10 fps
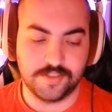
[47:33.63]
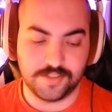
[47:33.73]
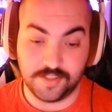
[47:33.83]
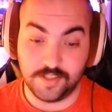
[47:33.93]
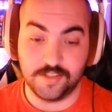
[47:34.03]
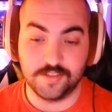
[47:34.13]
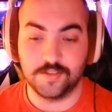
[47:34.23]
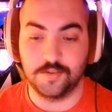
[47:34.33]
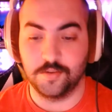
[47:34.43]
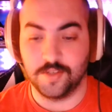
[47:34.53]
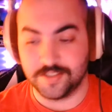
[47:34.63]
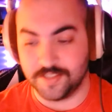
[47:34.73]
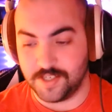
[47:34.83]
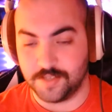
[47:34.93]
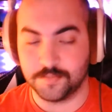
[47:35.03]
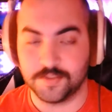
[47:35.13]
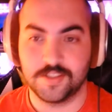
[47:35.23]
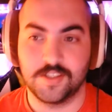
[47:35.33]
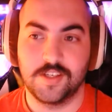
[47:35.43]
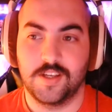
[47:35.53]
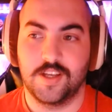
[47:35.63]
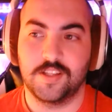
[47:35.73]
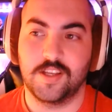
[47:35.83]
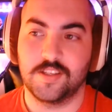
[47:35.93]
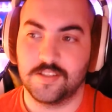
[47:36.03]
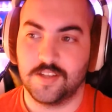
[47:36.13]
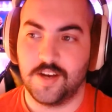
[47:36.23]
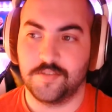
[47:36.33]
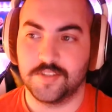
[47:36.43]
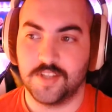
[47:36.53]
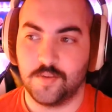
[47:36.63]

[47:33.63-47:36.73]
studying to do exams, and then having